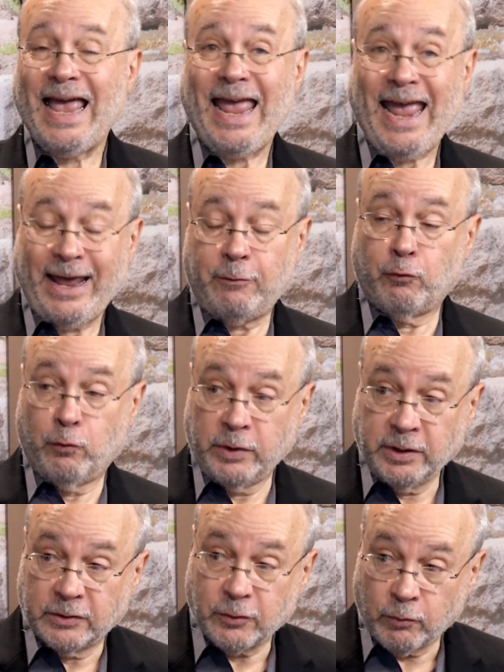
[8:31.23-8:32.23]
The
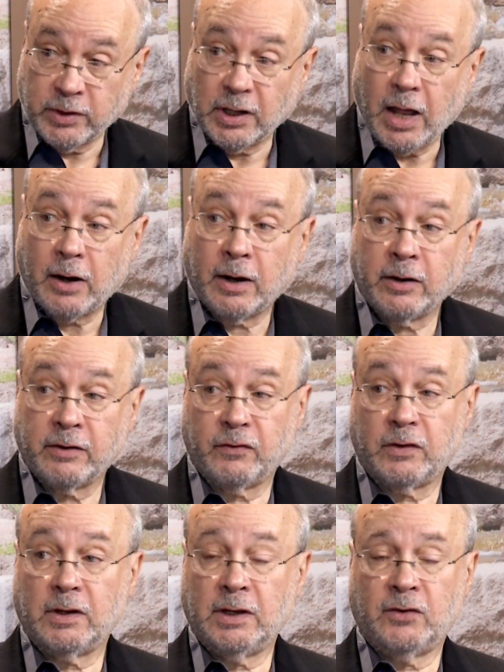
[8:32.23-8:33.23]
real heart of
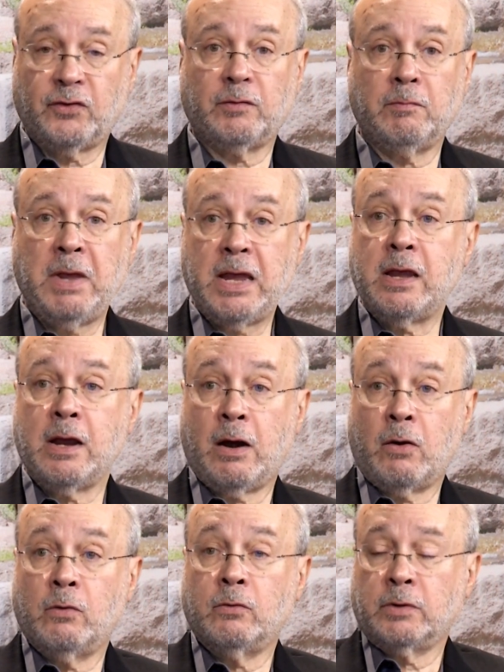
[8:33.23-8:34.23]
it, it's making our
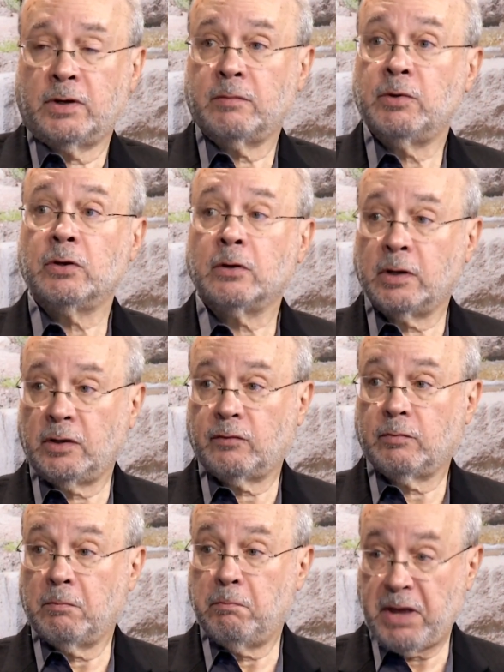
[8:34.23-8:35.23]
own communities
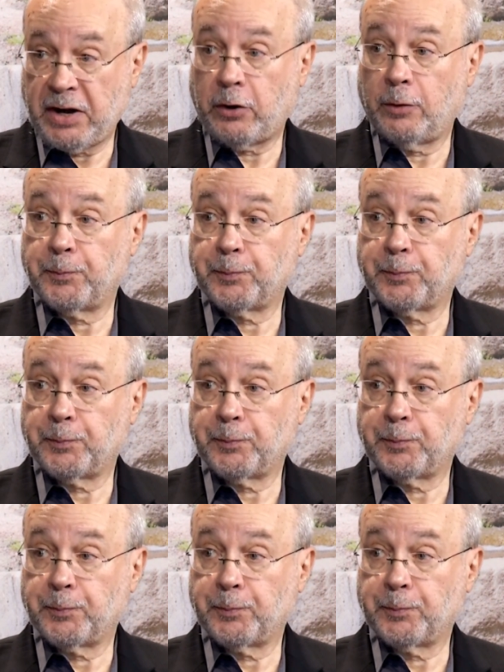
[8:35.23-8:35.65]
better.